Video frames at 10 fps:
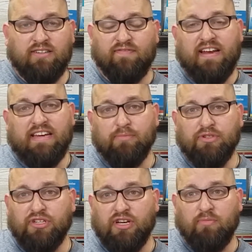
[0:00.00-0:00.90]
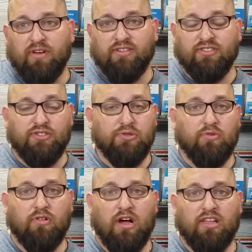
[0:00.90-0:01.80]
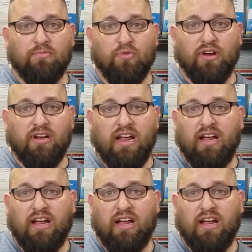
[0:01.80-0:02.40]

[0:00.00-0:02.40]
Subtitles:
a vending machine because it's 2 o'clock in the morning,